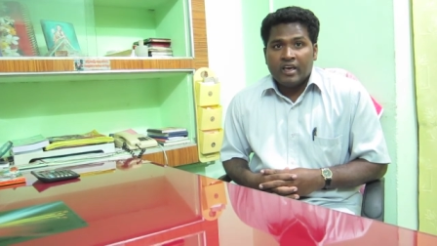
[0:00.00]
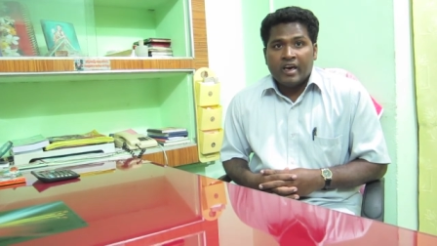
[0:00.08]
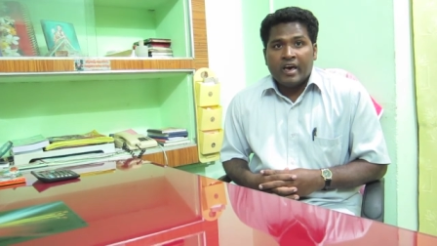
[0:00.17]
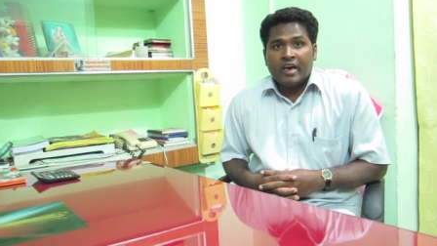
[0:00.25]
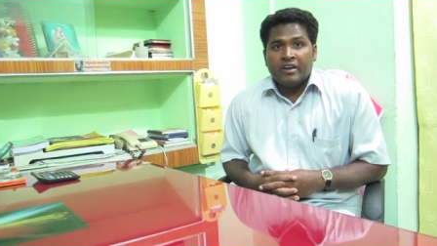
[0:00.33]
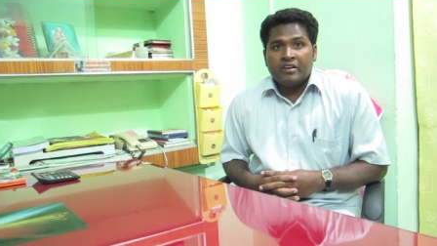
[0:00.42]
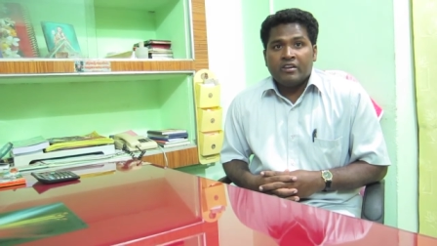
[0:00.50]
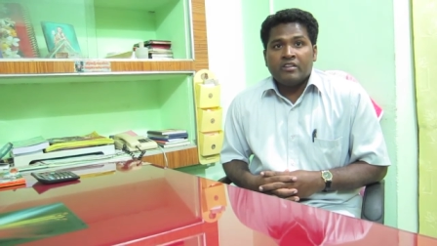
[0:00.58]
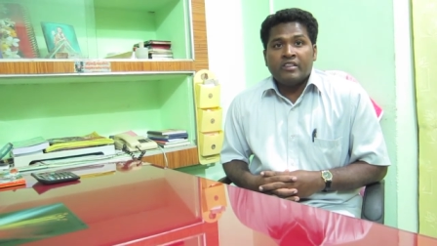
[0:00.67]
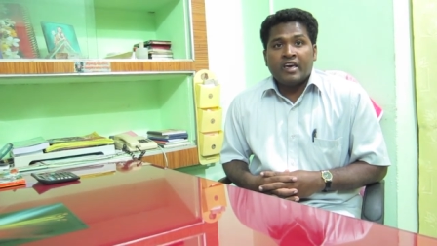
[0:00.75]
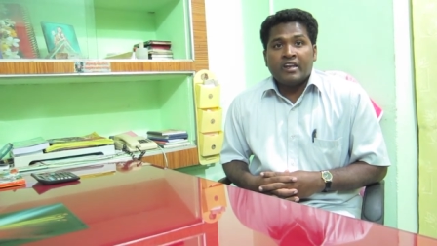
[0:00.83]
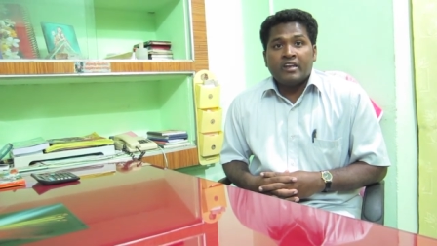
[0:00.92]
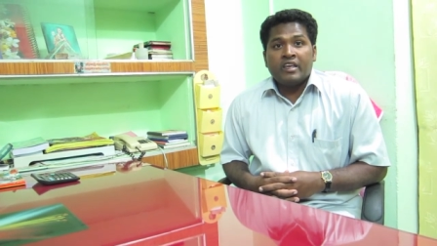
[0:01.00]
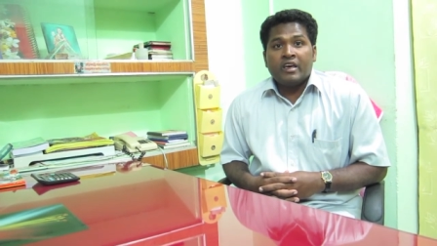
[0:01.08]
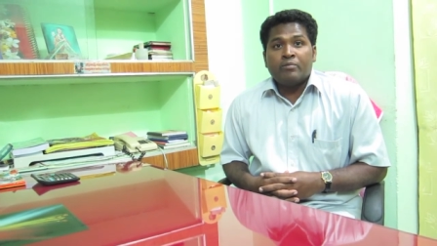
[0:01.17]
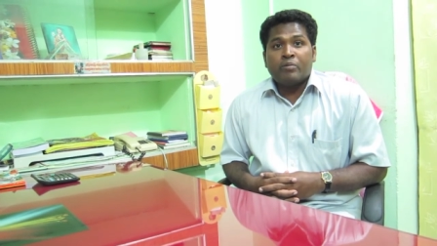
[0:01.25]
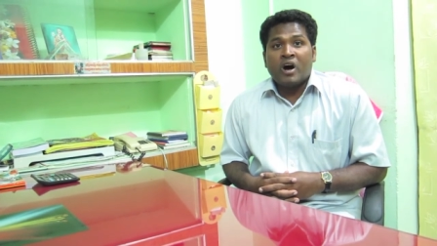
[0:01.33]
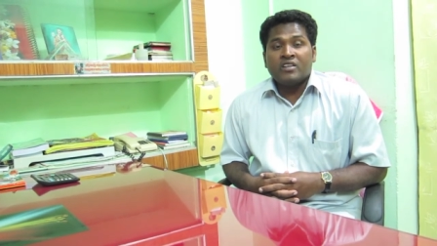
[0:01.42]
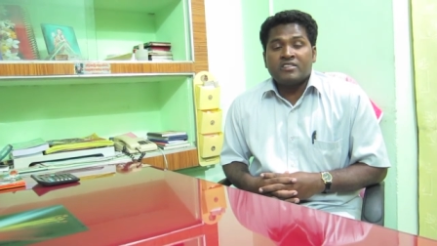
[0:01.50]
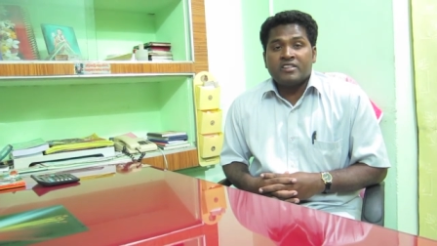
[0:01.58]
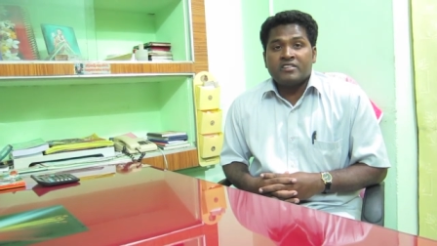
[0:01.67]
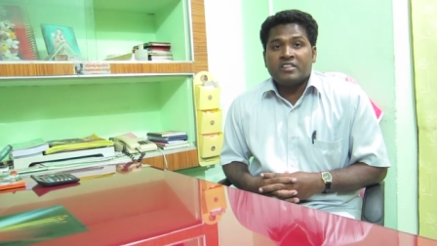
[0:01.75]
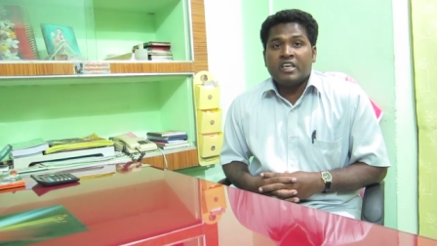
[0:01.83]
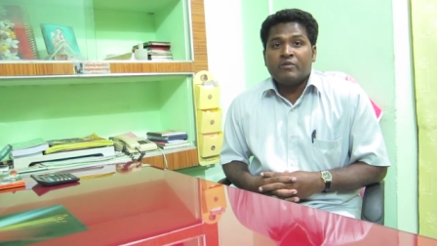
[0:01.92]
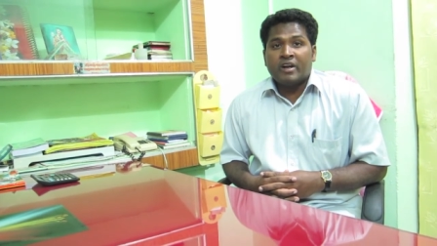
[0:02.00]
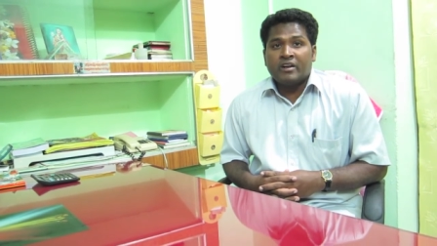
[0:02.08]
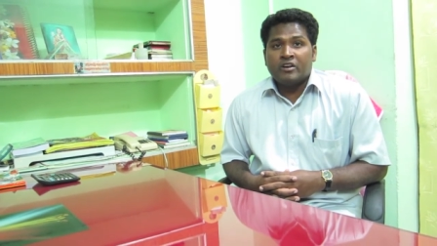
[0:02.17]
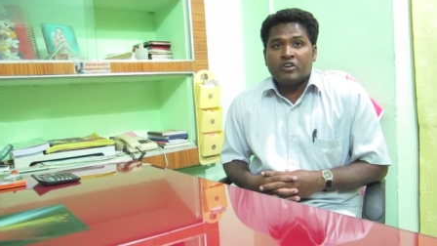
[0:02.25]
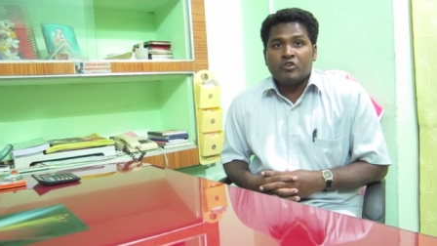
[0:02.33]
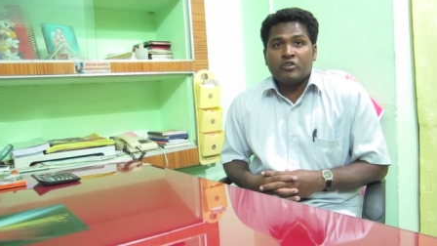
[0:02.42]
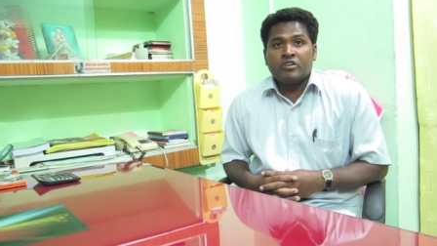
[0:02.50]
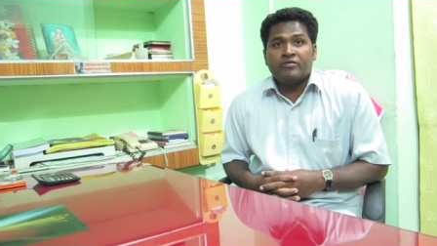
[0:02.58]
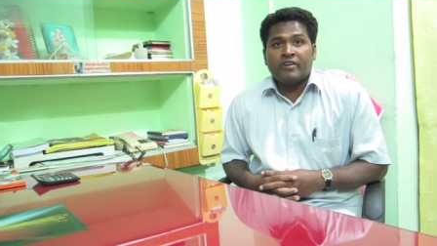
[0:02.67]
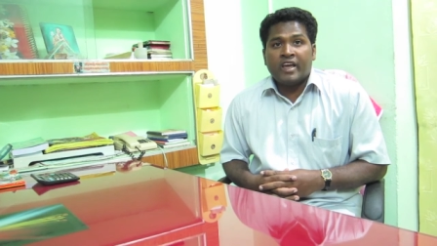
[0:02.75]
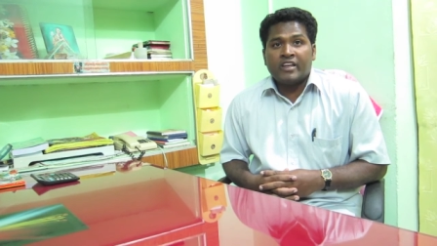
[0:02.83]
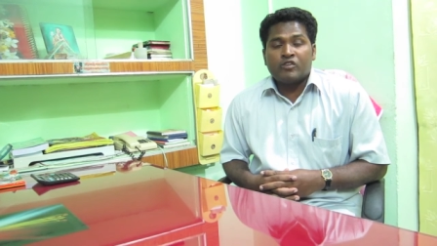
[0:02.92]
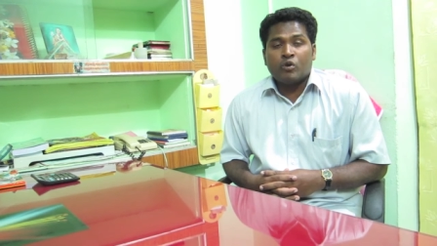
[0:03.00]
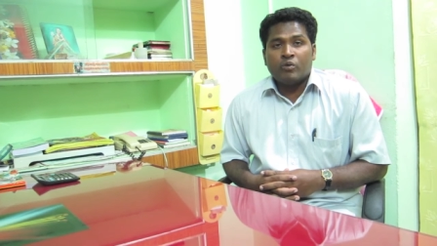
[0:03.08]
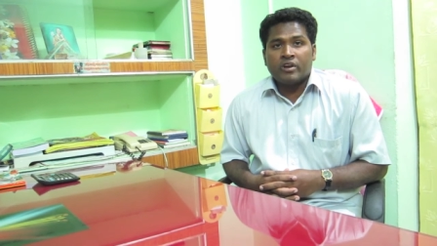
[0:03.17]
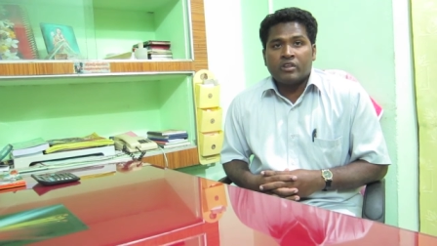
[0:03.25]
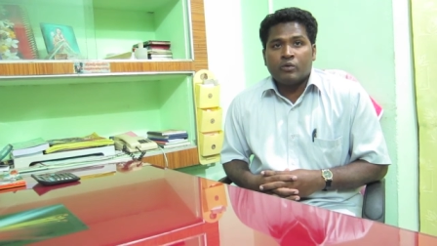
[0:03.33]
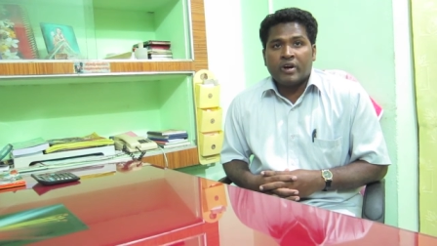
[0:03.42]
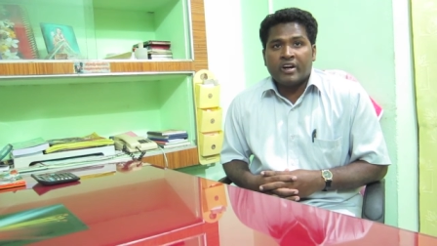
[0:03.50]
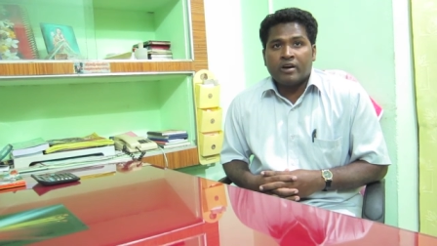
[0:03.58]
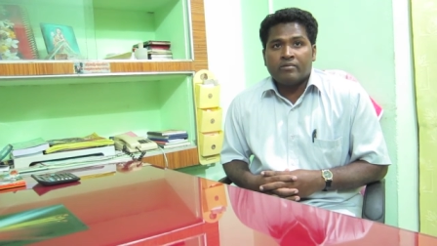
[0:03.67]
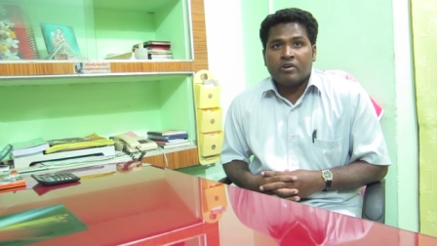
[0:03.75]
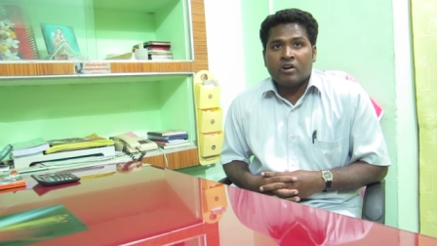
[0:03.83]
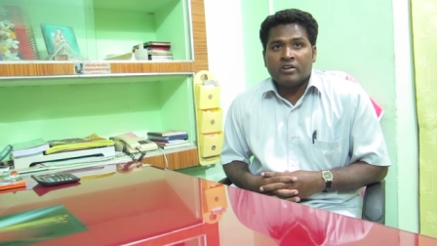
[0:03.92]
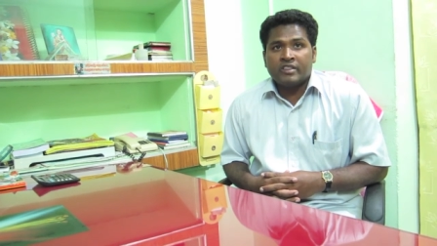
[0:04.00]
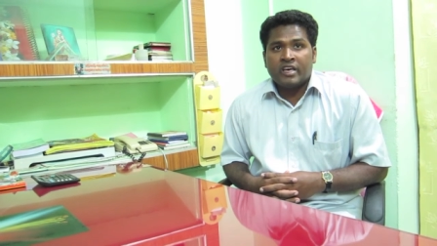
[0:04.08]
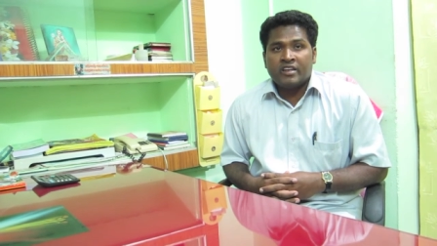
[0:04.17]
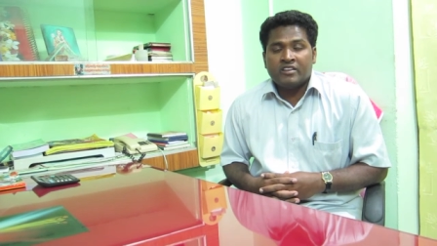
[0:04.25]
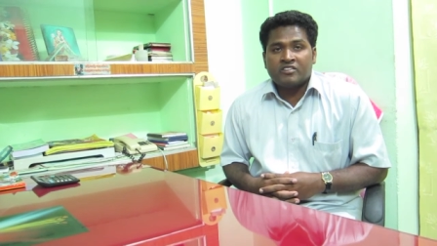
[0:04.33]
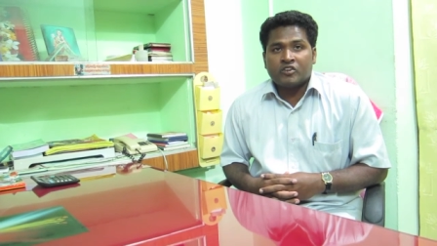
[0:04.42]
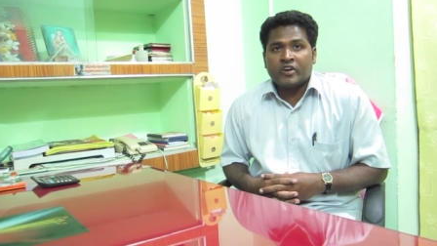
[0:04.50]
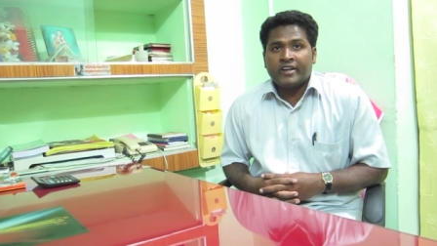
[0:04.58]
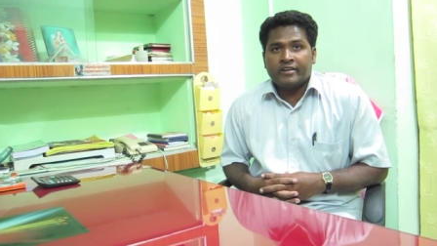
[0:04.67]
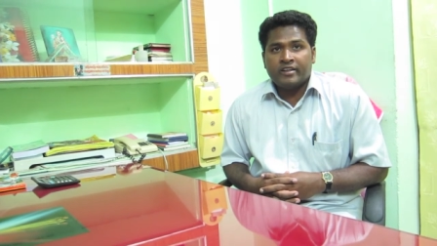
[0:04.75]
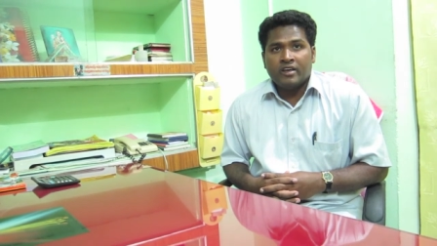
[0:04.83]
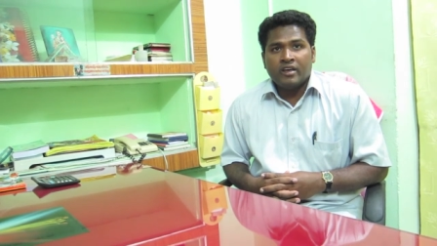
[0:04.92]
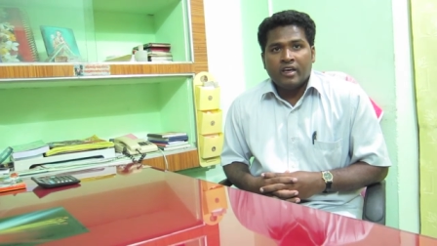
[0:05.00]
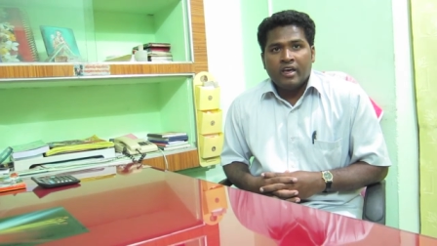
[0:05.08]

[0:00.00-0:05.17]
and then a pause is given to reflect over the Word of God that is read